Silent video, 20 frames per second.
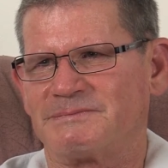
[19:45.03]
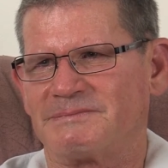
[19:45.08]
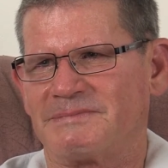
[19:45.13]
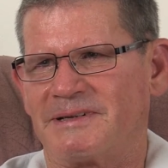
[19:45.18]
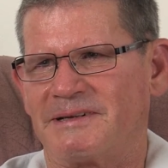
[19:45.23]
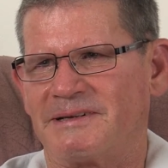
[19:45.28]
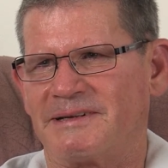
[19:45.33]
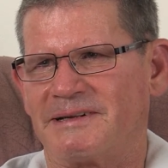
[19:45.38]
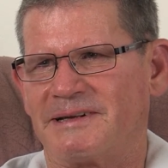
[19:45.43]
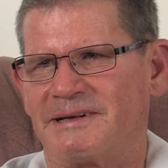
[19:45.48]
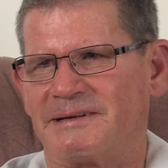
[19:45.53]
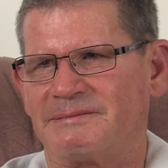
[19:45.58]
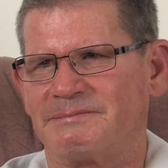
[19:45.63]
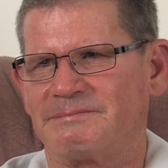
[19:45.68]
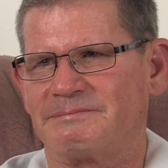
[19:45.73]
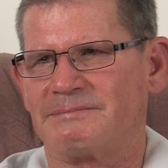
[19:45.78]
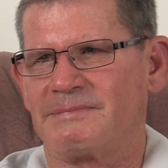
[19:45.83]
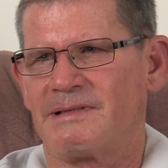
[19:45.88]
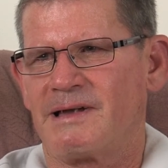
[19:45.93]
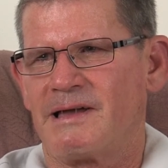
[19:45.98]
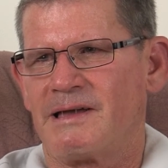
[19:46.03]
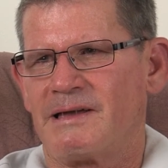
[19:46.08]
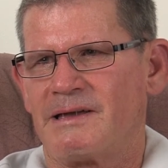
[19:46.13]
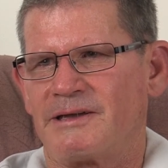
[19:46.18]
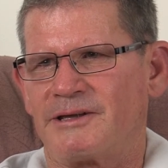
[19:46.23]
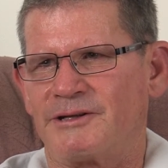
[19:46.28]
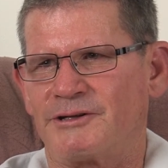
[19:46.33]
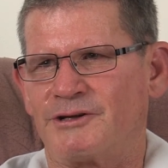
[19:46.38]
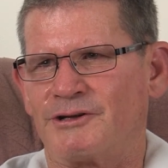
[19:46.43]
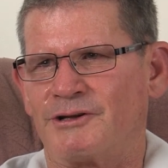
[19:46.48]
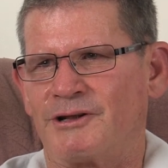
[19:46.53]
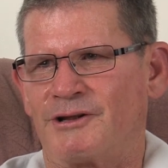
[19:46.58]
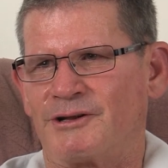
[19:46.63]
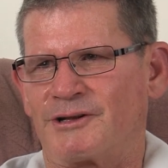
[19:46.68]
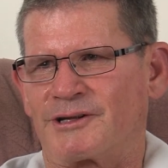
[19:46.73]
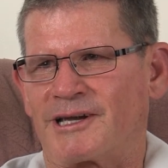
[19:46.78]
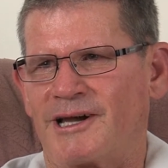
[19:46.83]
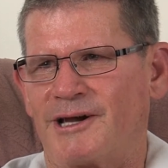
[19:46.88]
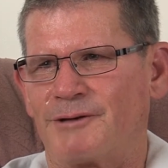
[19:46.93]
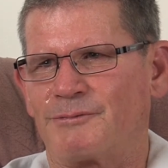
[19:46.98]
and you do learn
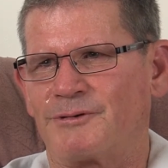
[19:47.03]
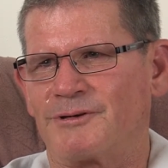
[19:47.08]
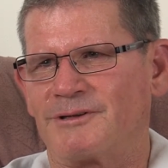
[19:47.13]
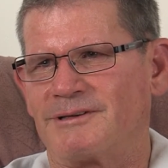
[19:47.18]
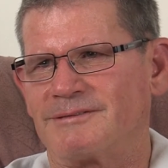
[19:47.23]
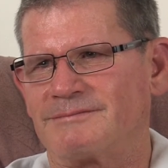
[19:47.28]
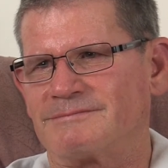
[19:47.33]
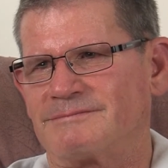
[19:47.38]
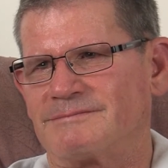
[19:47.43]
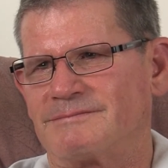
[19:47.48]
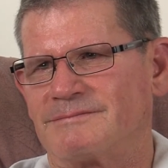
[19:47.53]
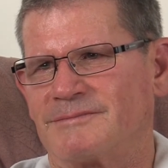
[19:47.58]
to cope with it.